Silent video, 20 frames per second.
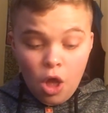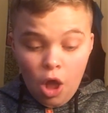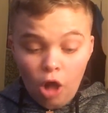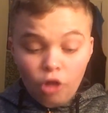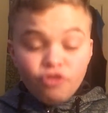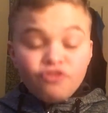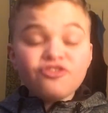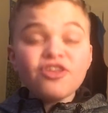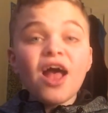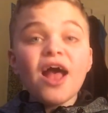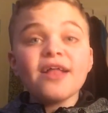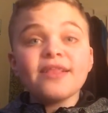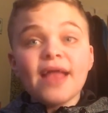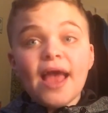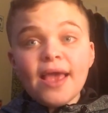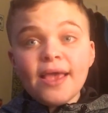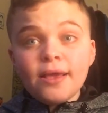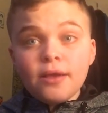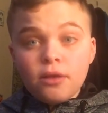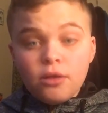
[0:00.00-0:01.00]
On
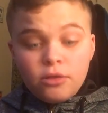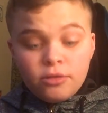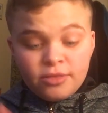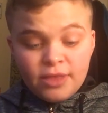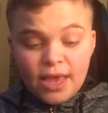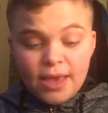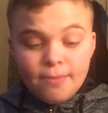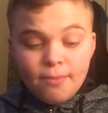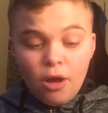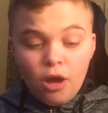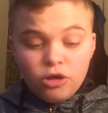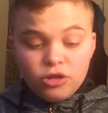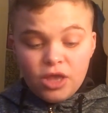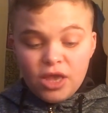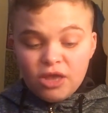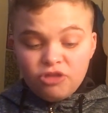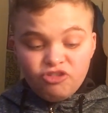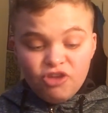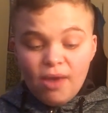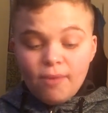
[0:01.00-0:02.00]
Saturday, Dean
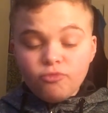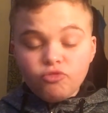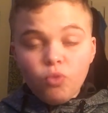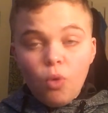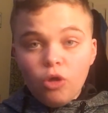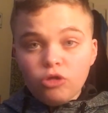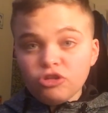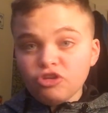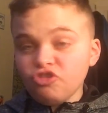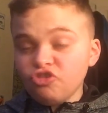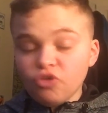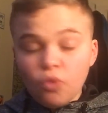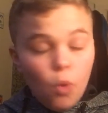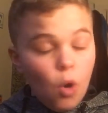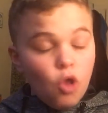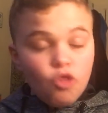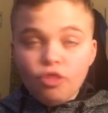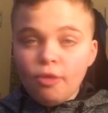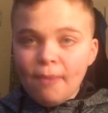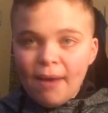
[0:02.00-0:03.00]
Marnie and James Wallace, they
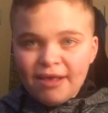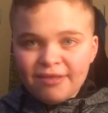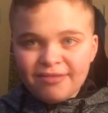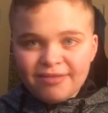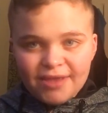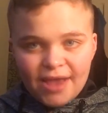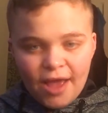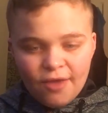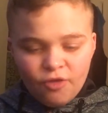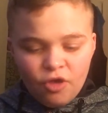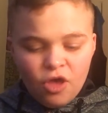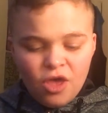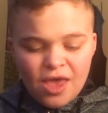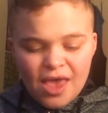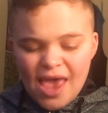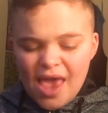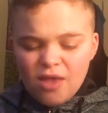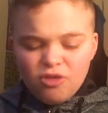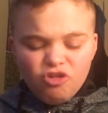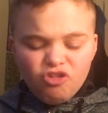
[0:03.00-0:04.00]
weren't the best together.
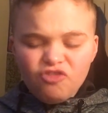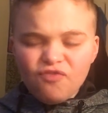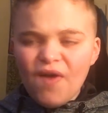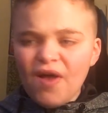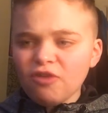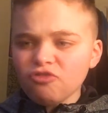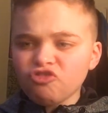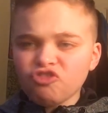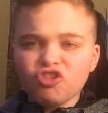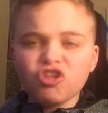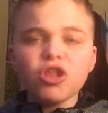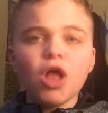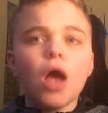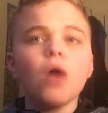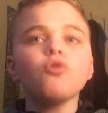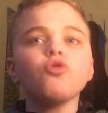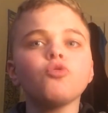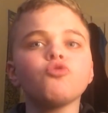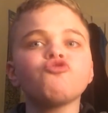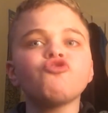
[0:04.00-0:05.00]
It just felt
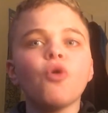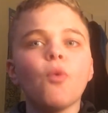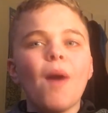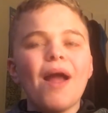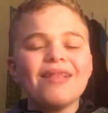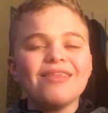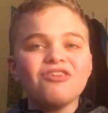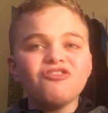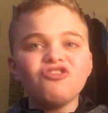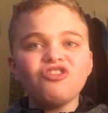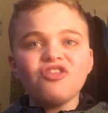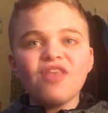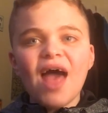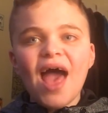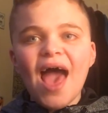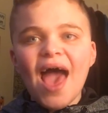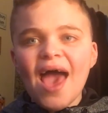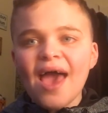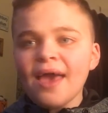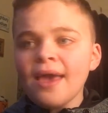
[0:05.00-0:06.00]
slow, there was no energy
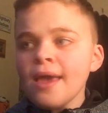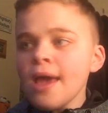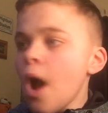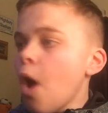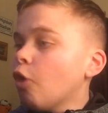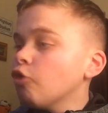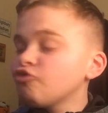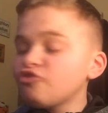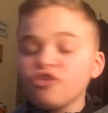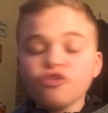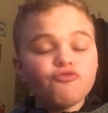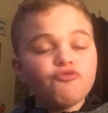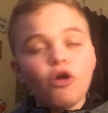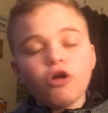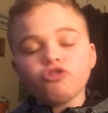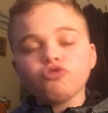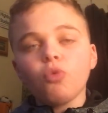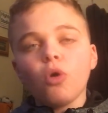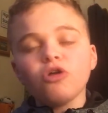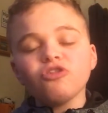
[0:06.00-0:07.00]
there until
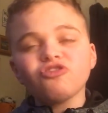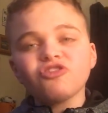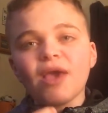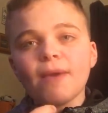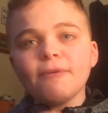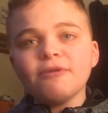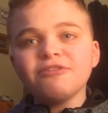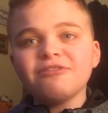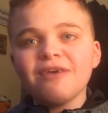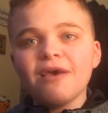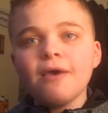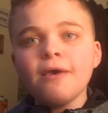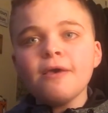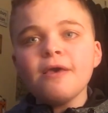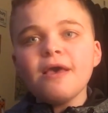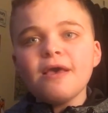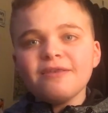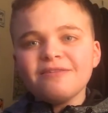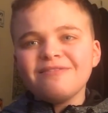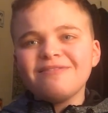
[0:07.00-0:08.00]
Ross Wallace came into
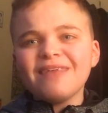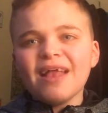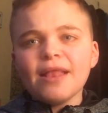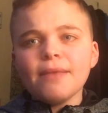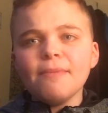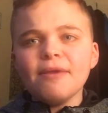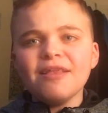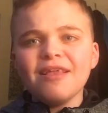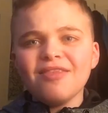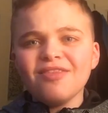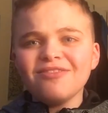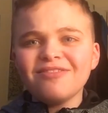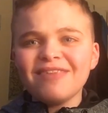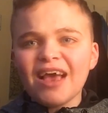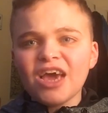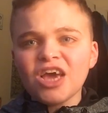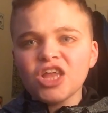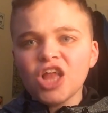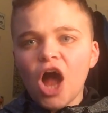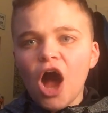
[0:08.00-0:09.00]
centre mid in the
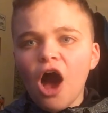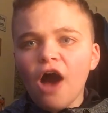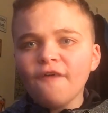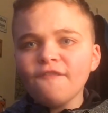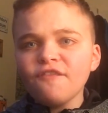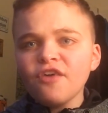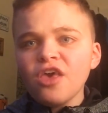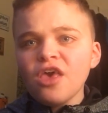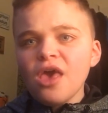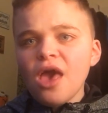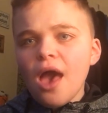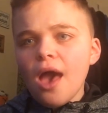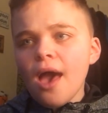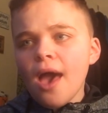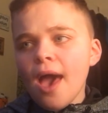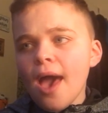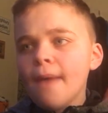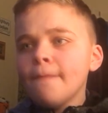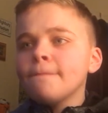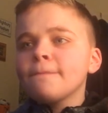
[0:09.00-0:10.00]
second half
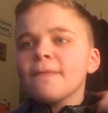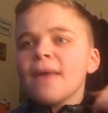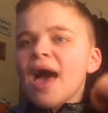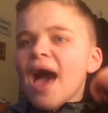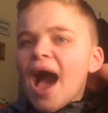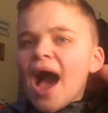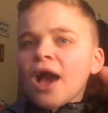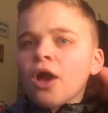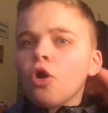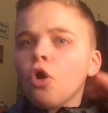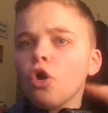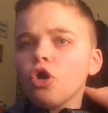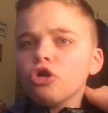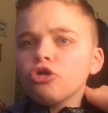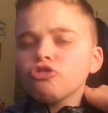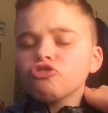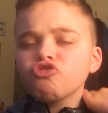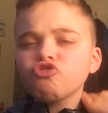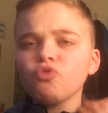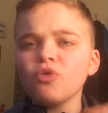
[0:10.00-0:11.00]
and
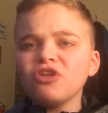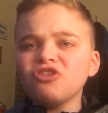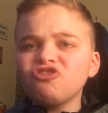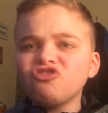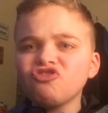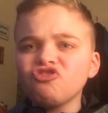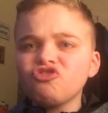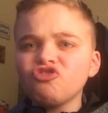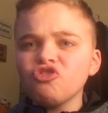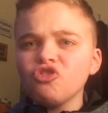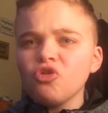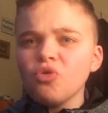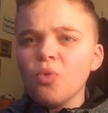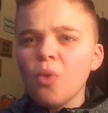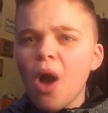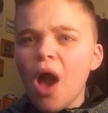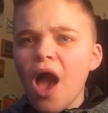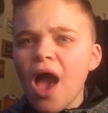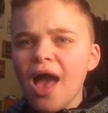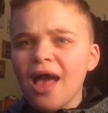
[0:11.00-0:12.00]
Coyle switched
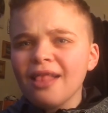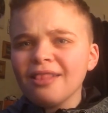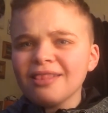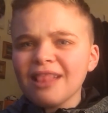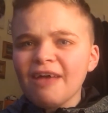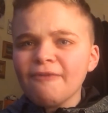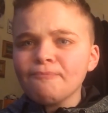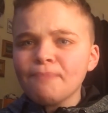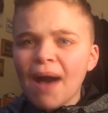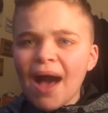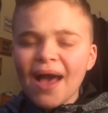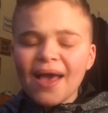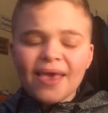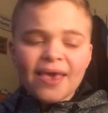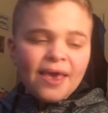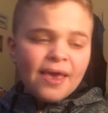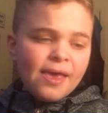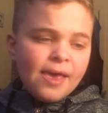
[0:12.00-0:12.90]
to left back.